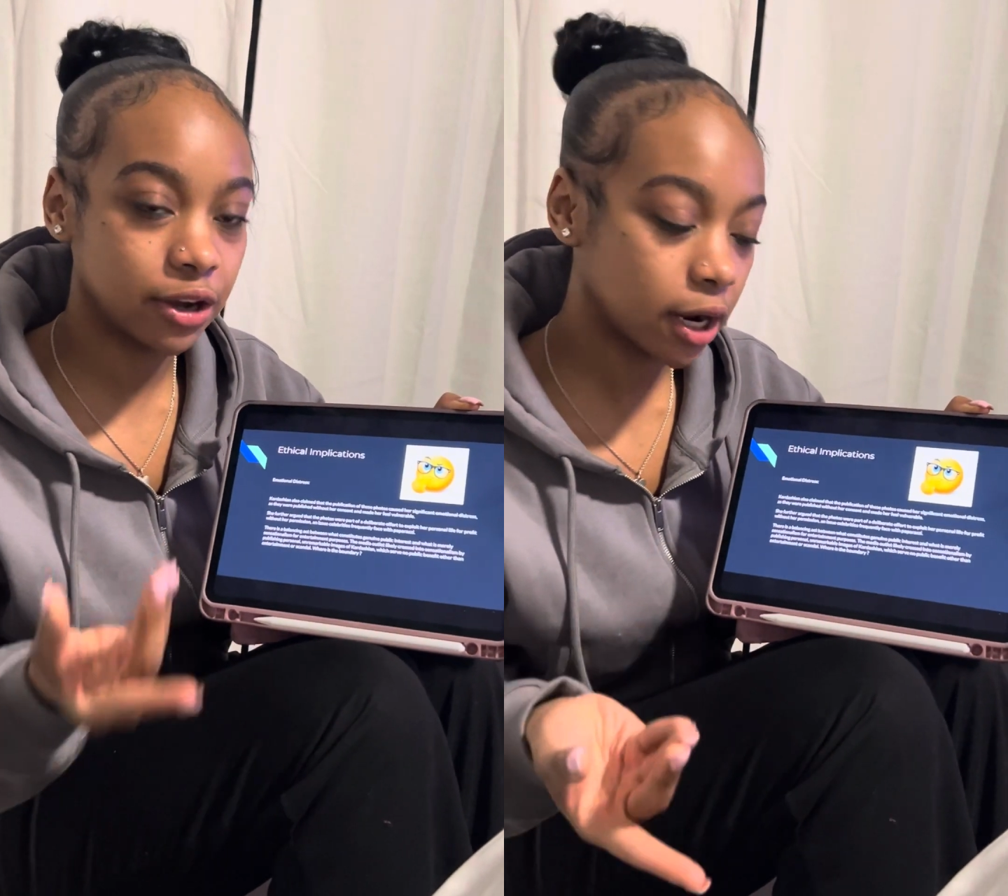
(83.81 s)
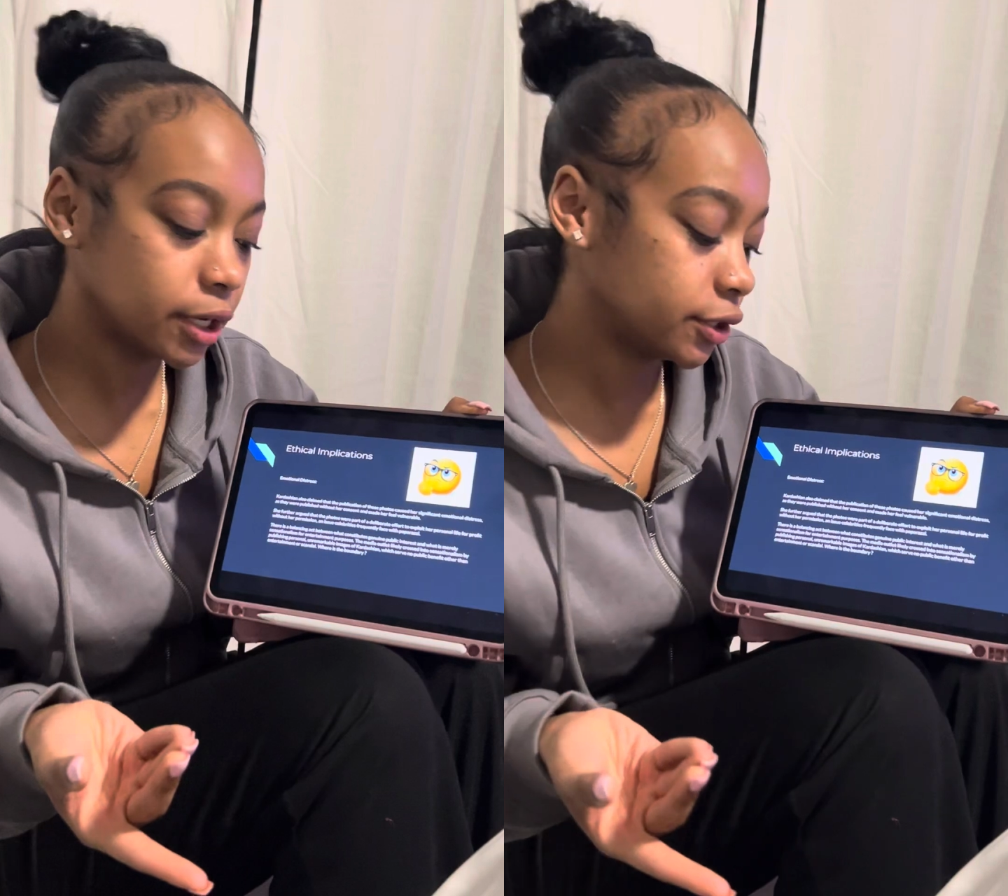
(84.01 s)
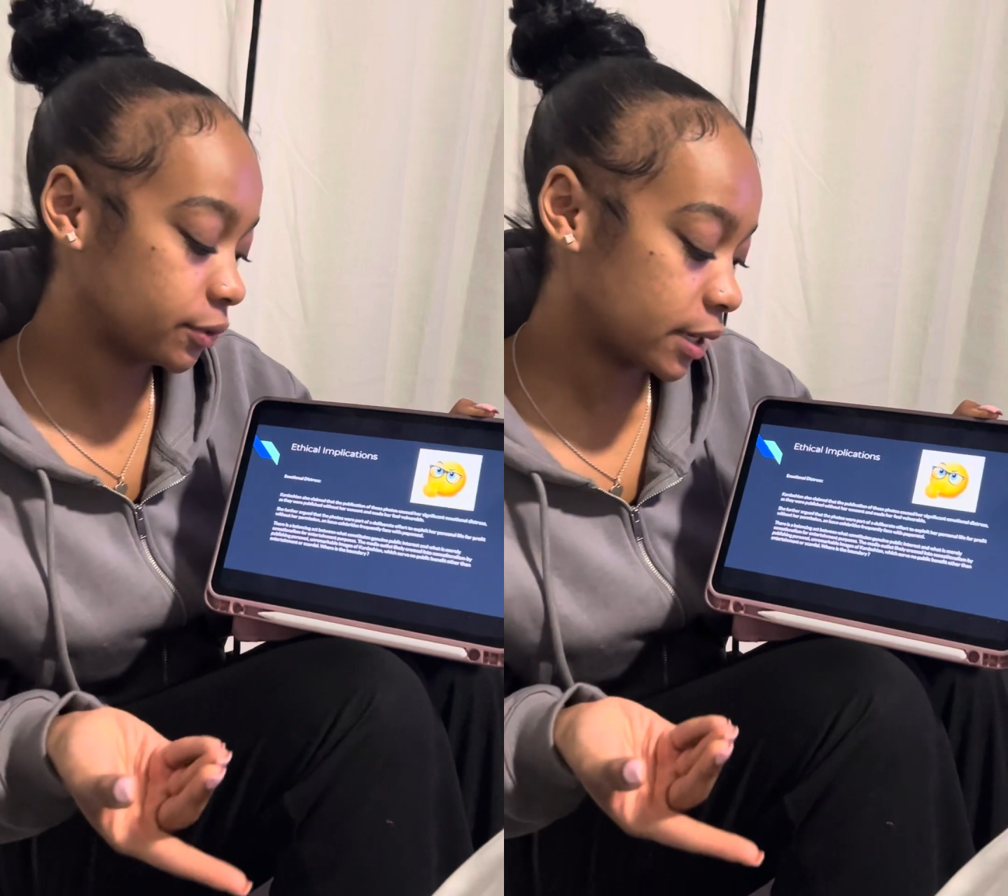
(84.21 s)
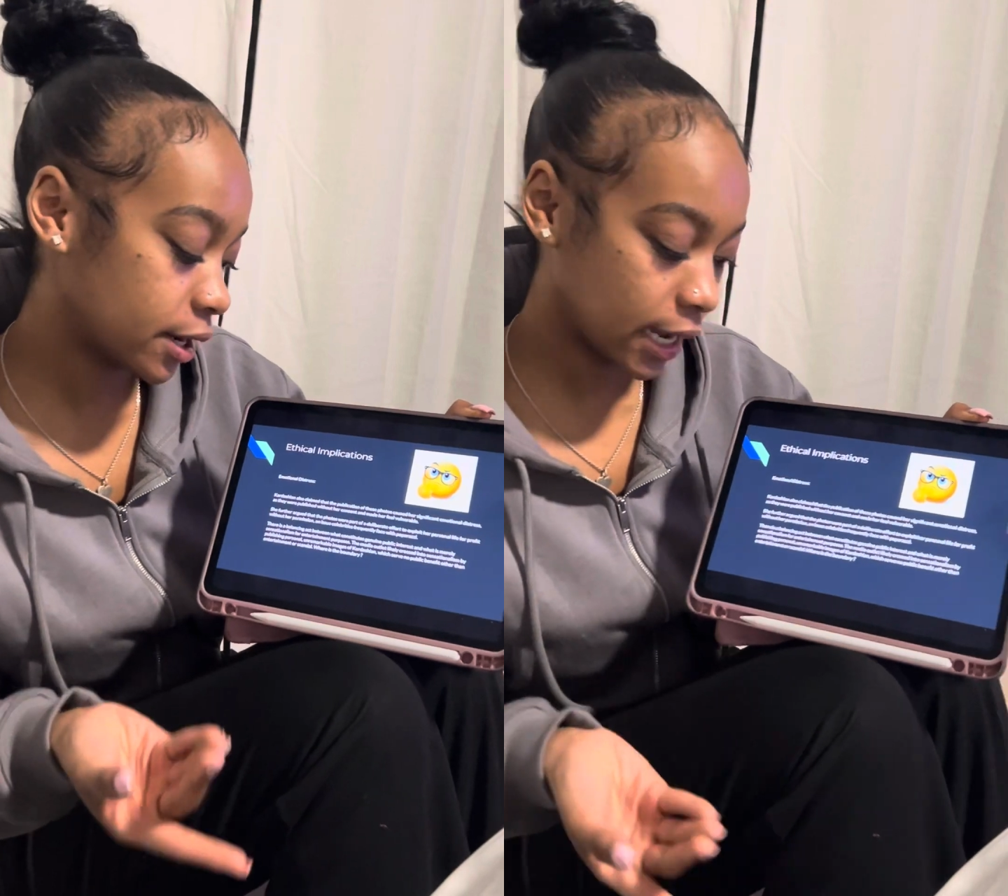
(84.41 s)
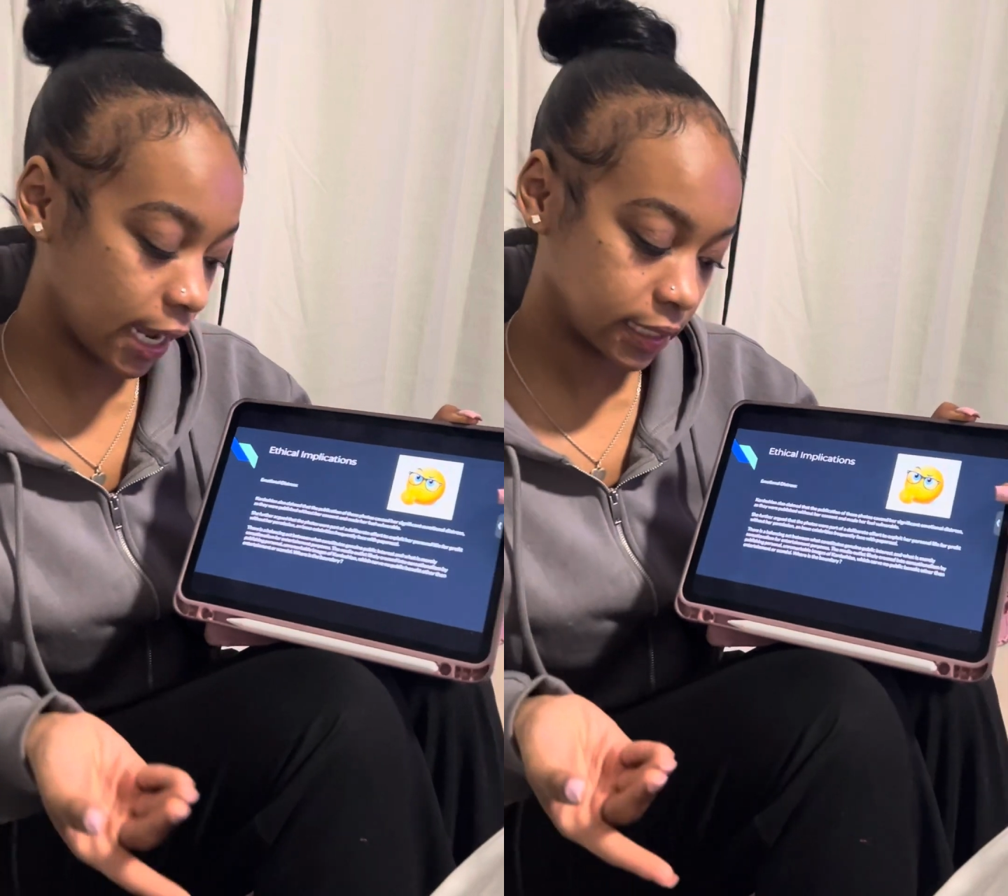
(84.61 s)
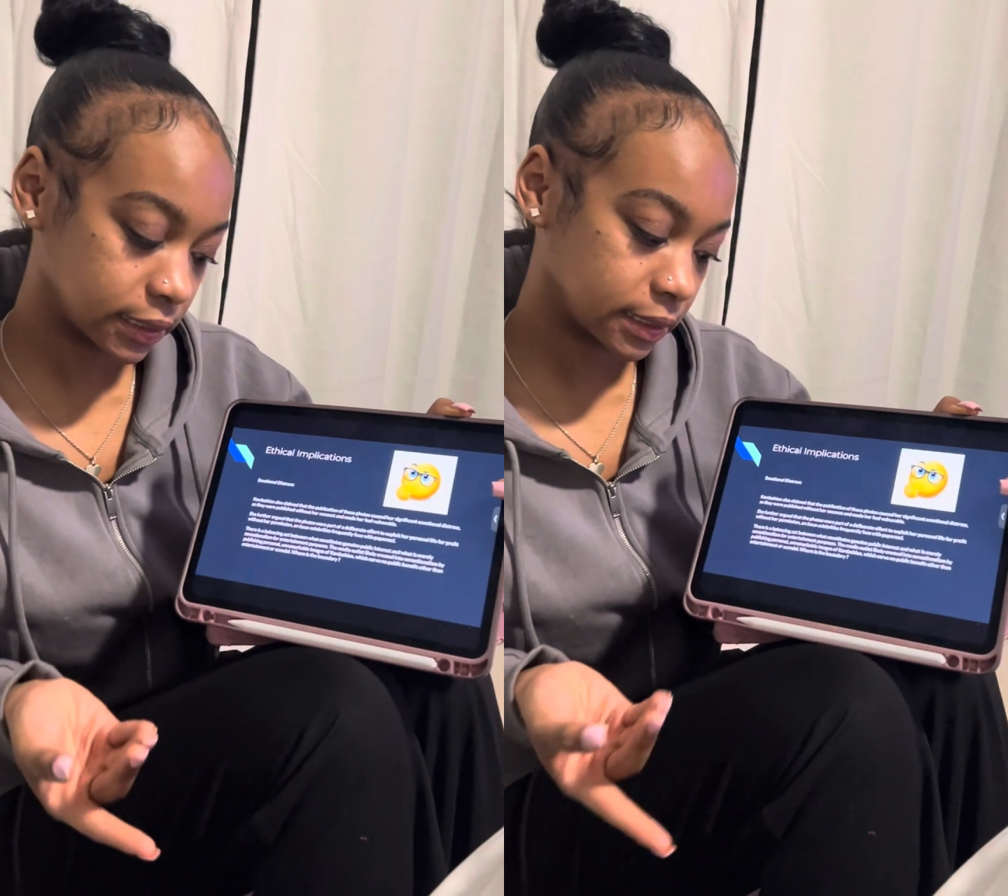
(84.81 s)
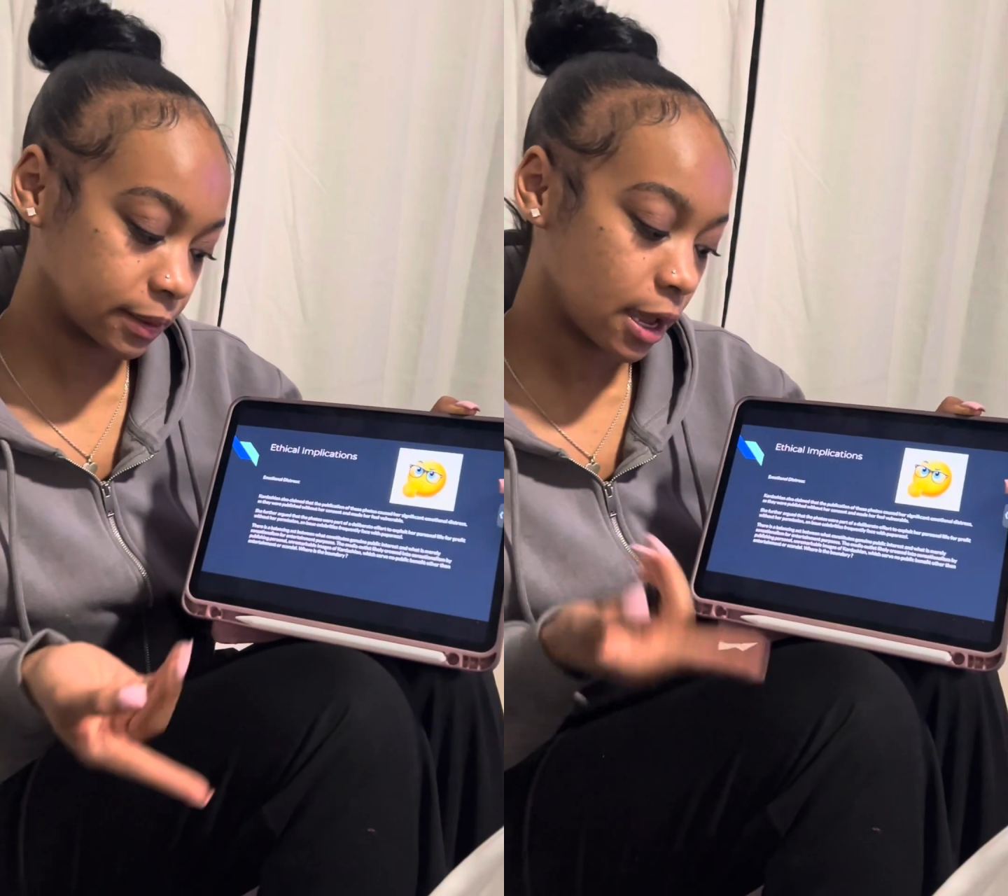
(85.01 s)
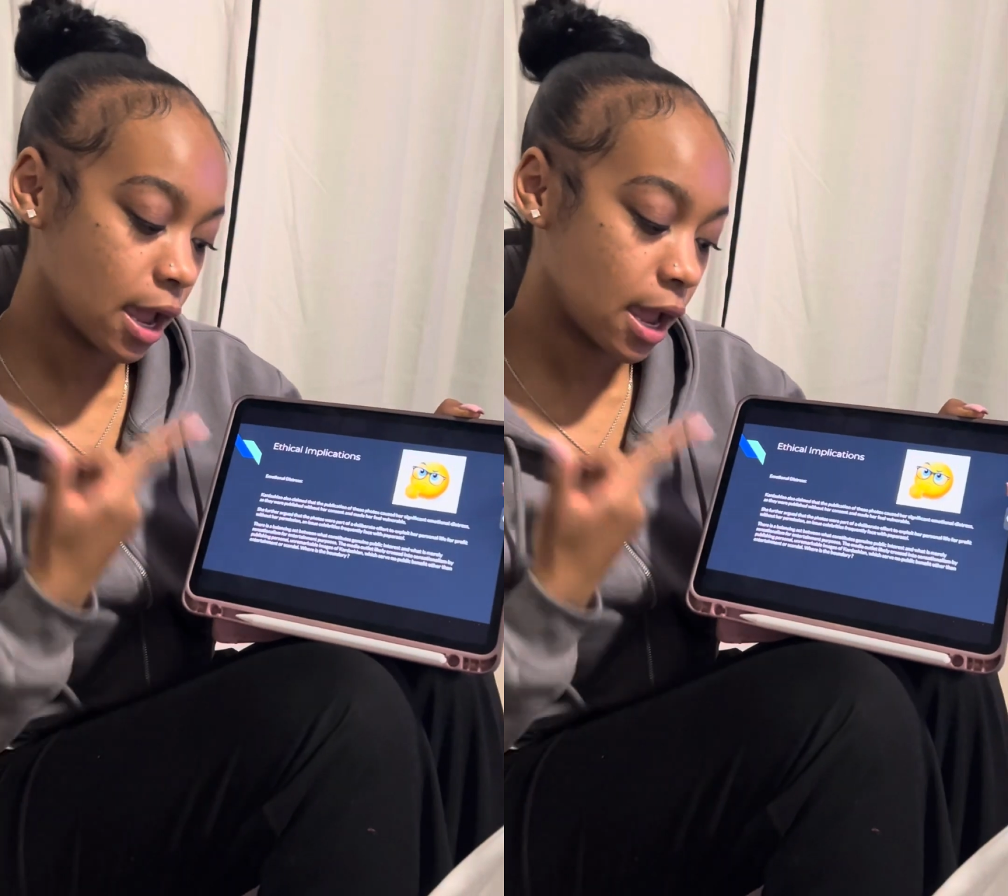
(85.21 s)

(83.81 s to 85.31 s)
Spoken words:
argue in her case?